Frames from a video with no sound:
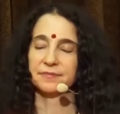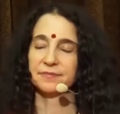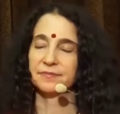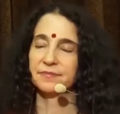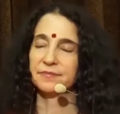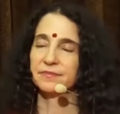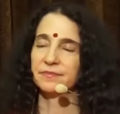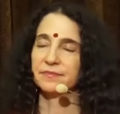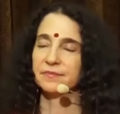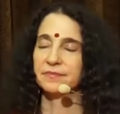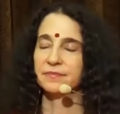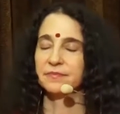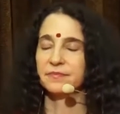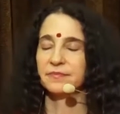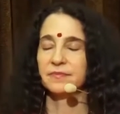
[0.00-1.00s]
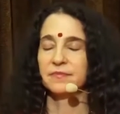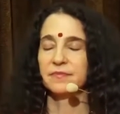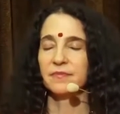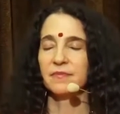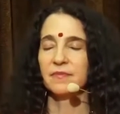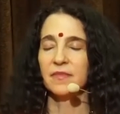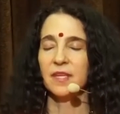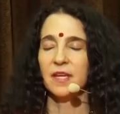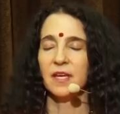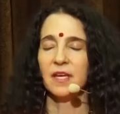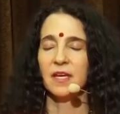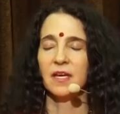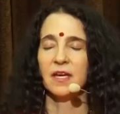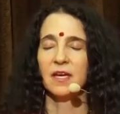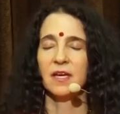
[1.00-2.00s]

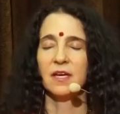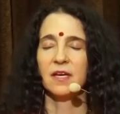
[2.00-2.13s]
Nobody speaks.